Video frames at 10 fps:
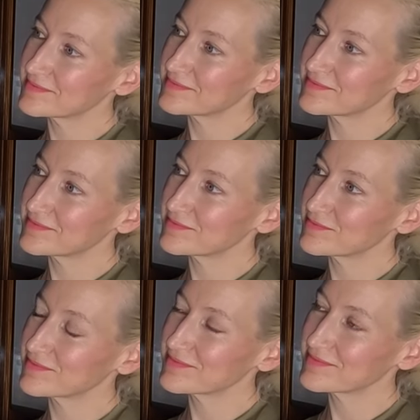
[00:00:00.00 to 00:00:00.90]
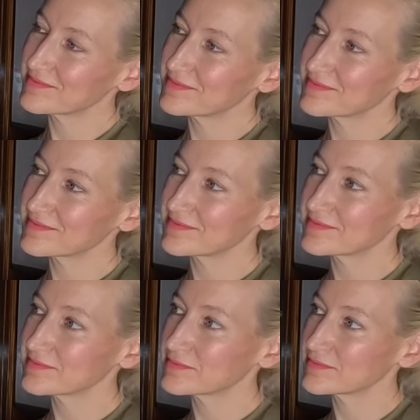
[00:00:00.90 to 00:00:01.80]

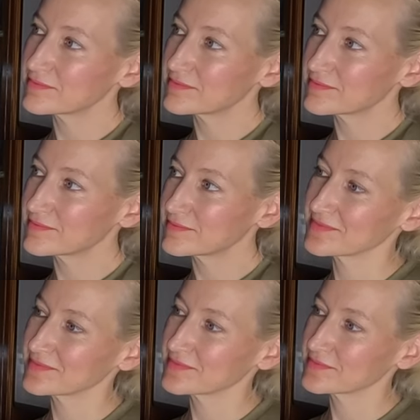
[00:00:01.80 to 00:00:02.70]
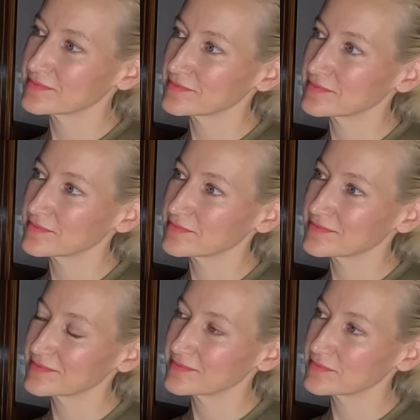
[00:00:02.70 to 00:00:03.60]

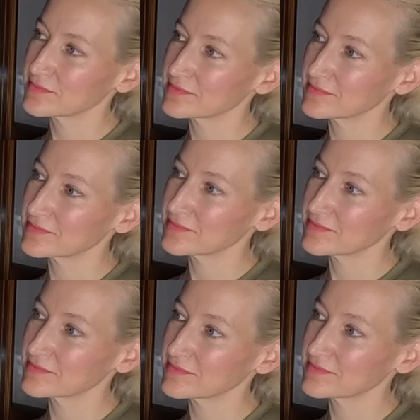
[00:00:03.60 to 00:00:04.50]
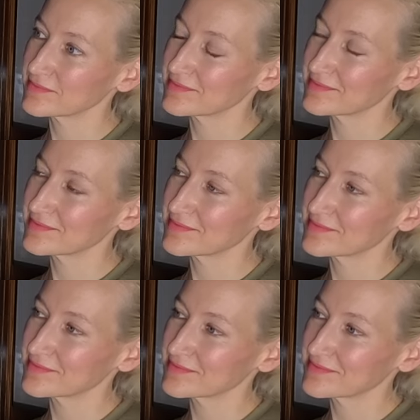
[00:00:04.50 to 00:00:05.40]

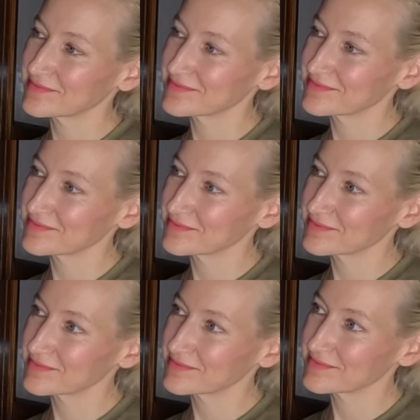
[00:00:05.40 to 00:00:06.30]
The person shown says nothing.